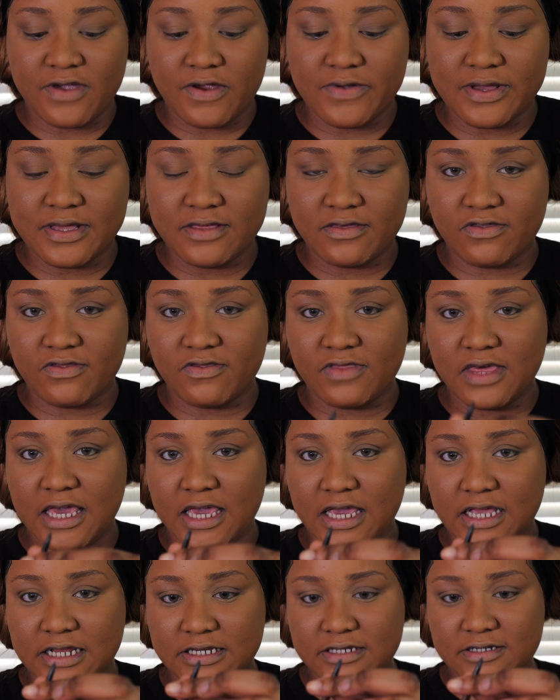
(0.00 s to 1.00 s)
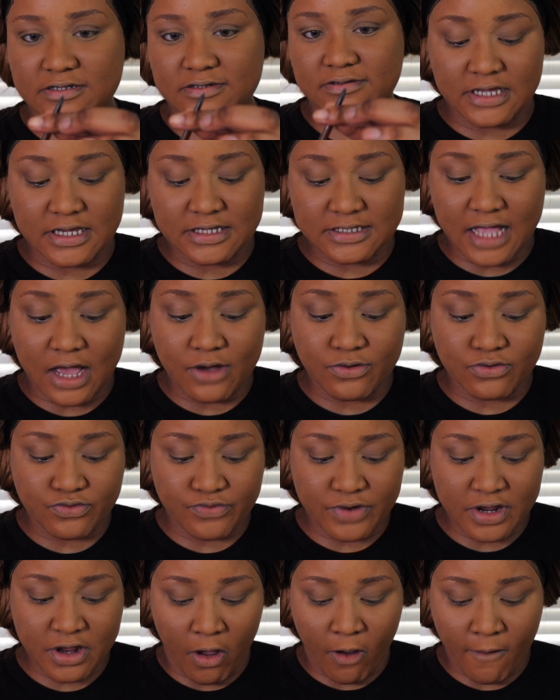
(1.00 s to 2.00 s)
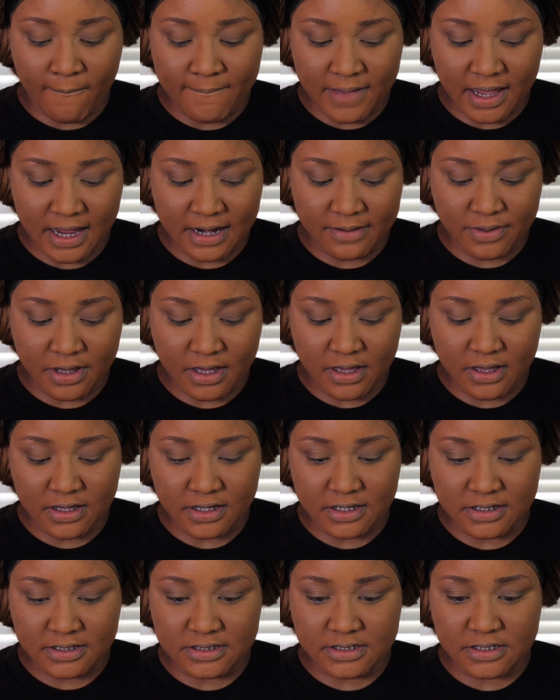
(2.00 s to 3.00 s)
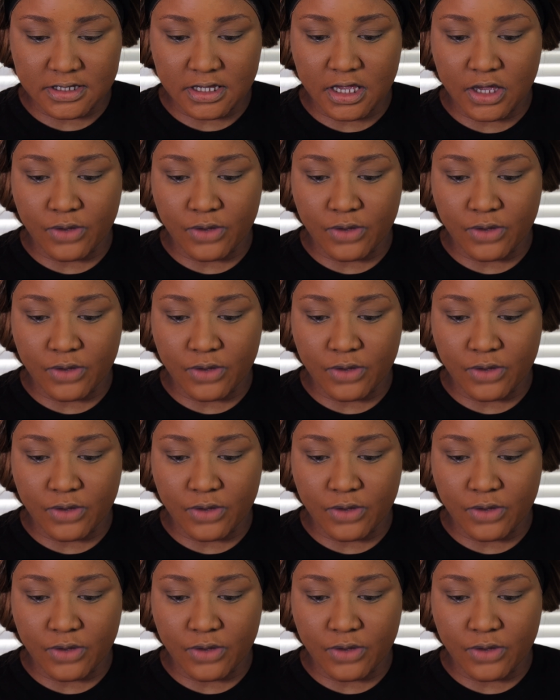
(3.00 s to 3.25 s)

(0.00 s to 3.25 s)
very thin. This I would recommend because